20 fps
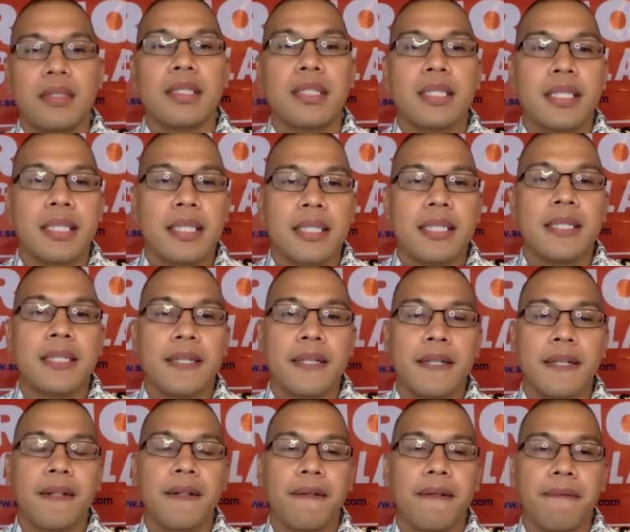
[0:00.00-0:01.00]

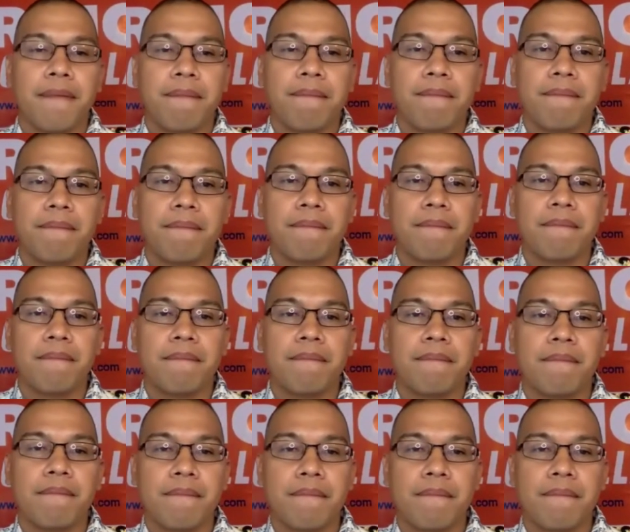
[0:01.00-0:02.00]

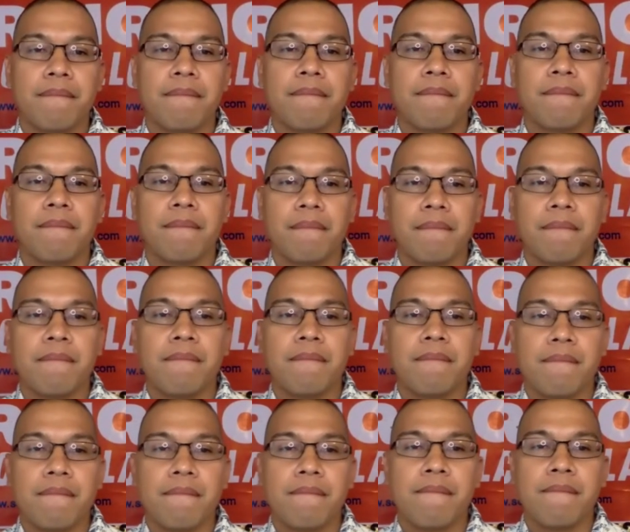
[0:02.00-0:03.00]

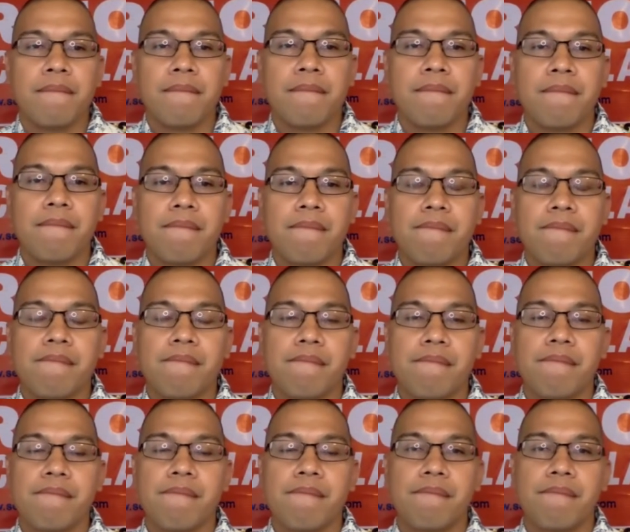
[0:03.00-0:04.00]

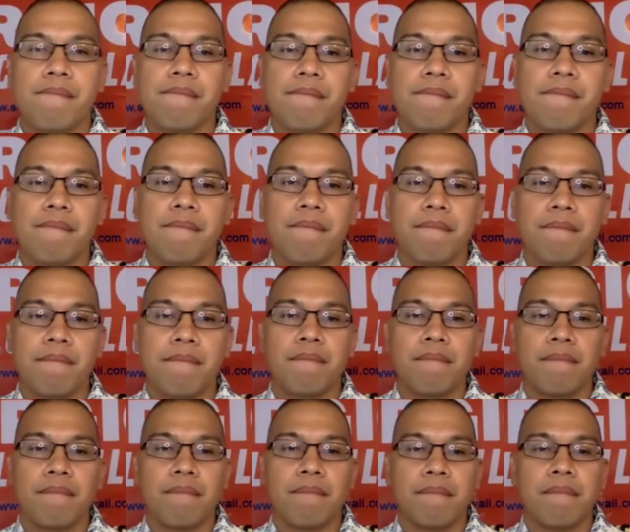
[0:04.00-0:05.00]

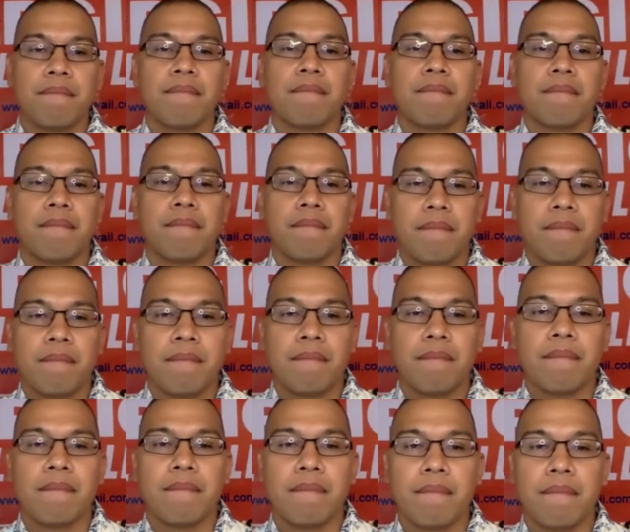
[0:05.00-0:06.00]

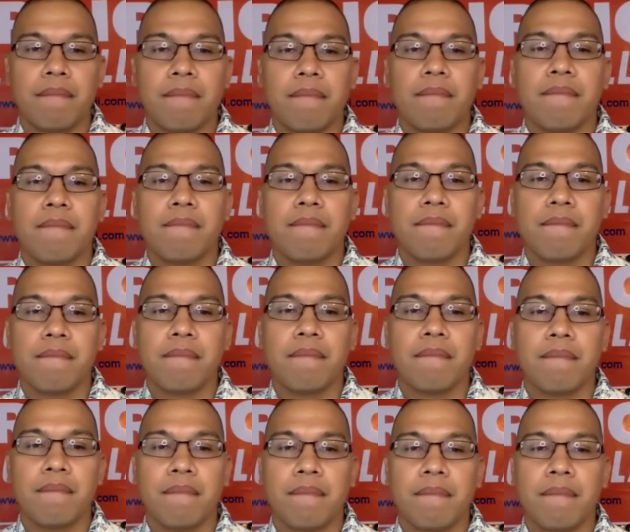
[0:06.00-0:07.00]

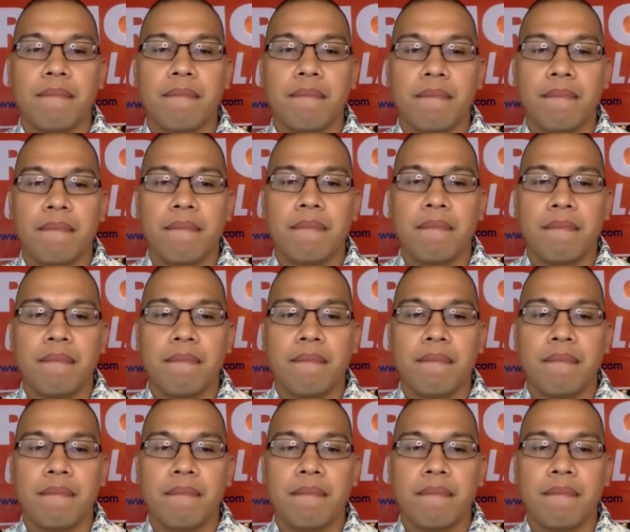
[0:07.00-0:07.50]
The person shown says nothing.